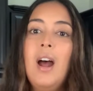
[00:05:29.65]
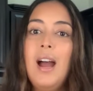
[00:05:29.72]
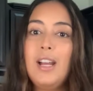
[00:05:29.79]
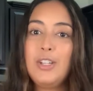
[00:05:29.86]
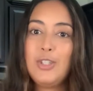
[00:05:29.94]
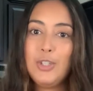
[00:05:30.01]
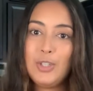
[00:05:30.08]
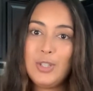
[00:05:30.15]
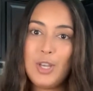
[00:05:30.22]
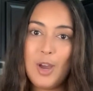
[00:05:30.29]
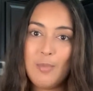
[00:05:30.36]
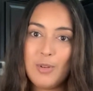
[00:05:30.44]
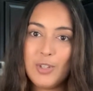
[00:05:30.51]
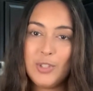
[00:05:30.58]
I took the
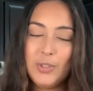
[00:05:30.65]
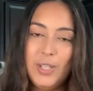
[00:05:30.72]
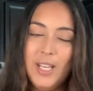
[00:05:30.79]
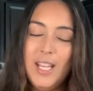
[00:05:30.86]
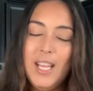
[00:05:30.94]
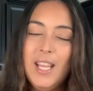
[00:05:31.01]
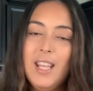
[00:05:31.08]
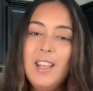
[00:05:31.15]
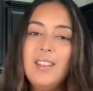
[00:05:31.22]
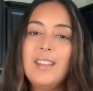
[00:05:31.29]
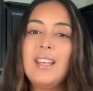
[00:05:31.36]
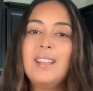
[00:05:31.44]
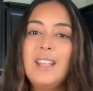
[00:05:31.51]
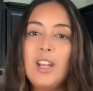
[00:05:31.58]
opportunity
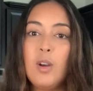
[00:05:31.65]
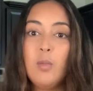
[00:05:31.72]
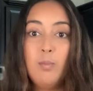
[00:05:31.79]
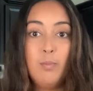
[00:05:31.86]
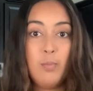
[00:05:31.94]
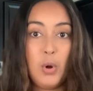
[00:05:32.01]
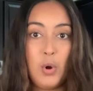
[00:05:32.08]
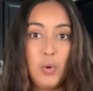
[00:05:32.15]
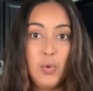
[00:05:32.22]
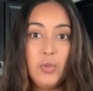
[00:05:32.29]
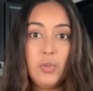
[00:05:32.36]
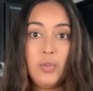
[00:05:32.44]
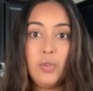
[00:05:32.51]
that they're both